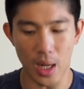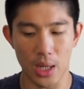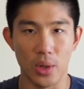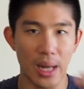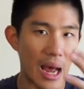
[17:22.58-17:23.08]

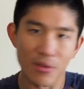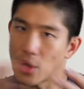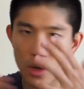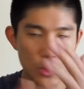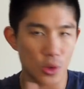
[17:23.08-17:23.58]
you can have
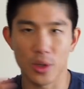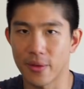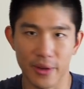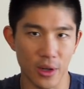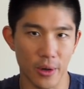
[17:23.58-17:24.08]
all sorts of
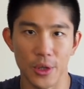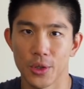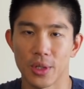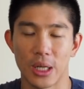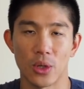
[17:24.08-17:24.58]

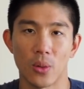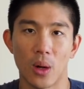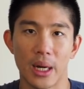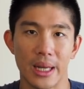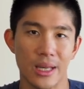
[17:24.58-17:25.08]
configurations that you
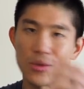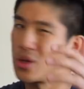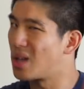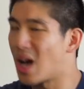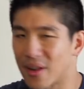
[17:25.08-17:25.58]
want. It gives you a
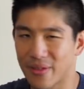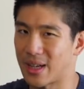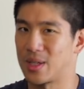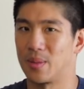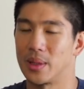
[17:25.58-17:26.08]
lot of
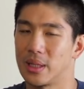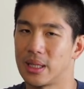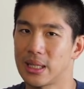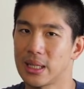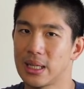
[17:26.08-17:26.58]

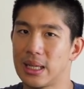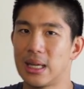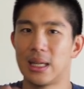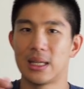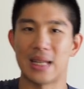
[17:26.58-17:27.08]
flexibility
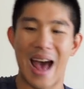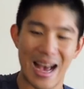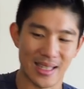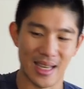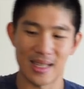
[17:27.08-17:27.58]
to
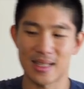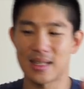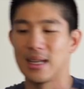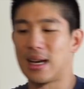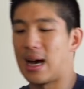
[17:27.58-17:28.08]
access
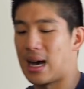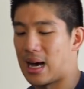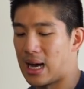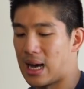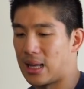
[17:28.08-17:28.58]

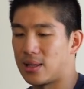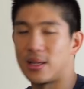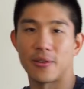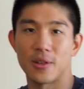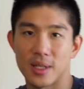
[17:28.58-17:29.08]

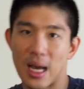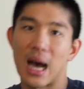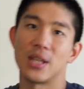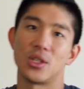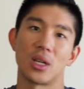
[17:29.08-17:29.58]
different
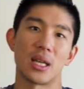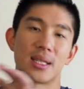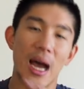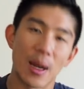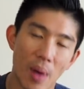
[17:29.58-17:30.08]
sides. You got
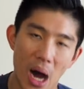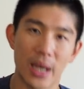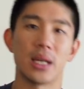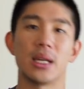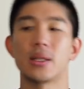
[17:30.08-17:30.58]
side
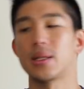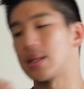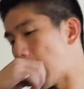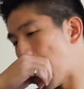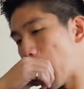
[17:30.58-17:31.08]
pockets,
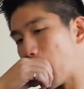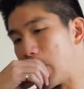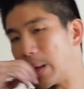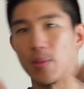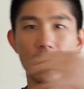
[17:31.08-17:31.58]
and
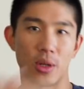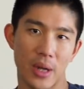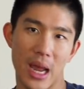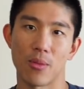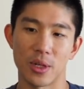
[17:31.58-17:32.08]
you can put your
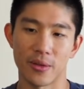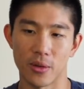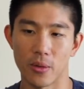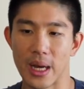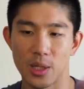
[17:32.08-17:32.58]
camera in
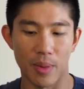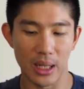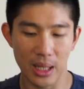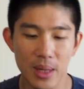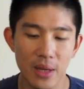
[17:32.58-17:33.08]
different ways. But
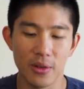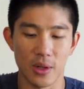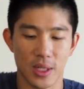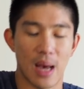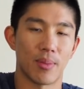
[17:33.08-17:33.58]
let me give you an
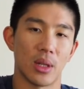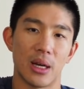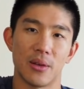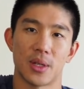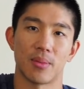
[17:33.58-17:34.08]
example
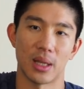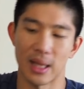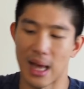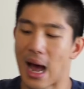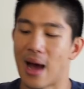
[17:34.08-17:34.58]
of something
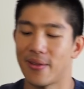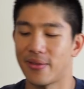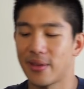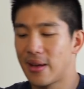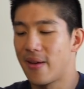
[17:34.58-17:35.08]
that I've
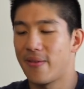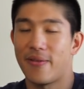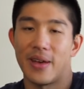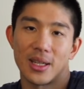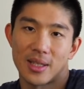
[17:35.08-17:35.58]

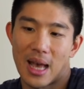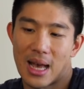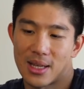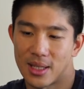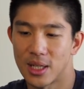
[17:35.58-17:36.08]
faced
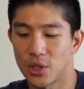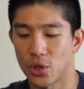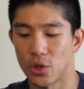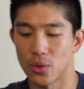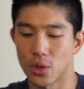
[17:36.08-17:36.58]
as an
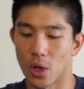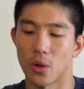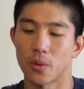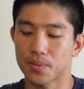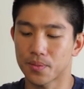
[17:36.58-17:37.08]
issue. So